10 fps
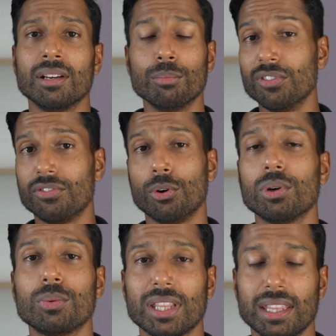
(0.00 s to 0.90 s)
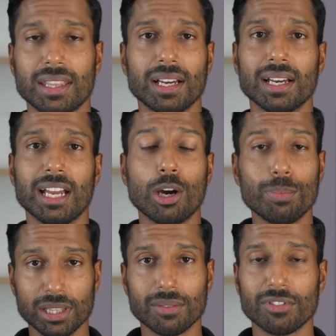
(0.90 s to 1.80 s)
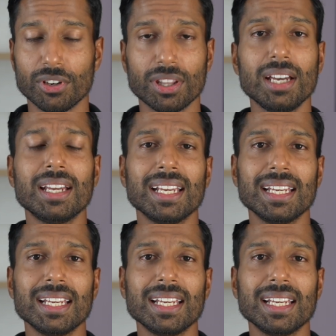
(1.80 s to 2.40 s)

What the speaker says: move forward with helping them further,